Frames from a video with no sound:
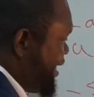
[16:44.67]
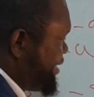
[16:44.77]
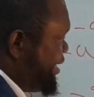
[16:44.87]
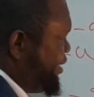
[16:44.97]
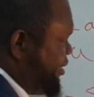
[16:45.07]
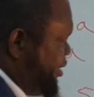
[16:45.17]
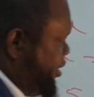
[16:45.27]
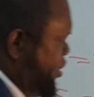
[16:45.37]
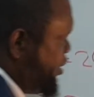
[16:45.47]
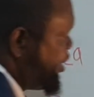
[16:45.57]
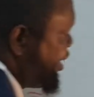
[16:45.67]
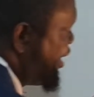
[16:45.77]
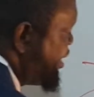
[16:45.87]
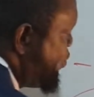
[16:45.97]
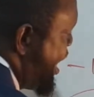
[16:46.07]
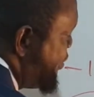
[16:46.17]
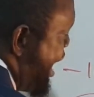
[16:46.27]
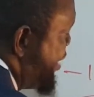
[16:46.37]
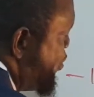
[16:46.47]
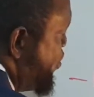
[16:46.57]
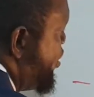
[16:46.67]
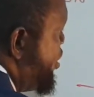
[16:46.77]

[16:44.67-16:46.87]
lesson, the reason why I do